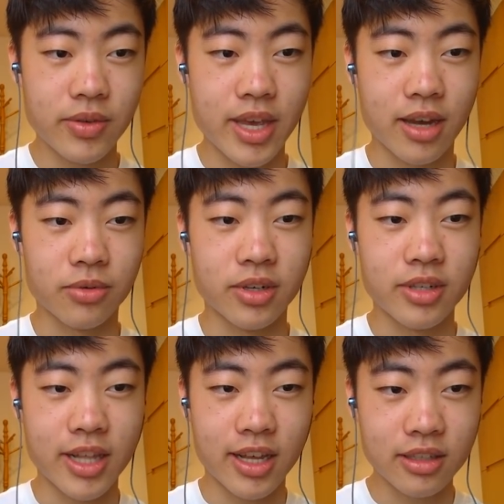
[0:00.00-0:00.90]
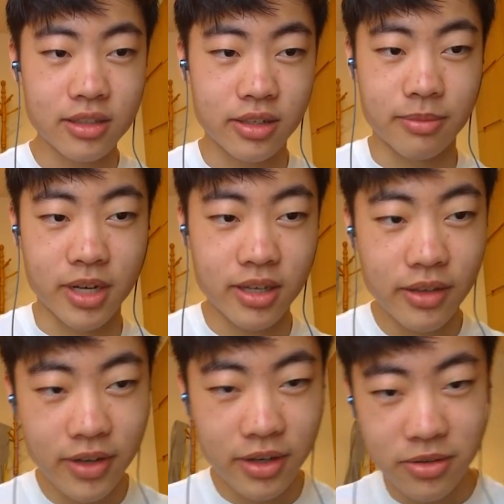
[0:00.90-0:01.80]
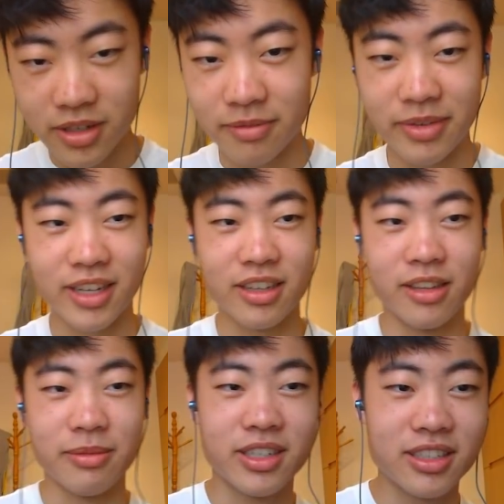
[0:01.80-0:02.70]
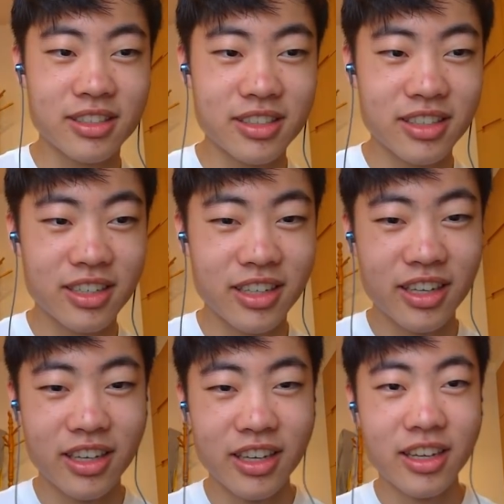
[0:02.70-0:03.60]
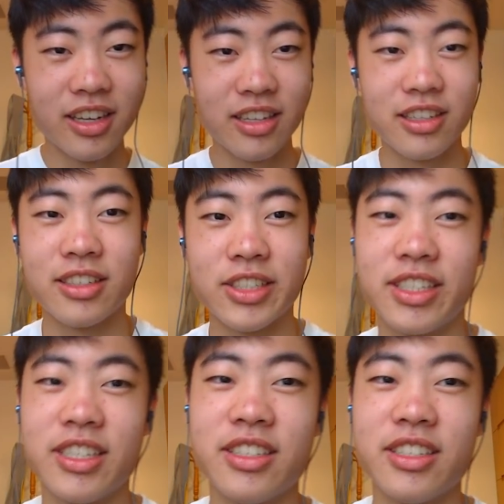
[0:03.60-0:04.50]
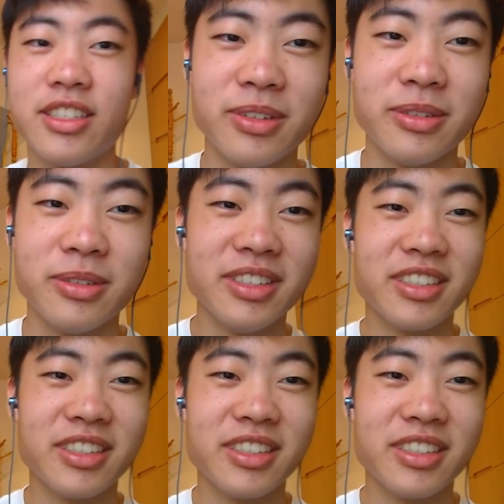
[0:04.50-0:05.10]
You add one to the answer. I'm not even going to compile because this is such an easy problem.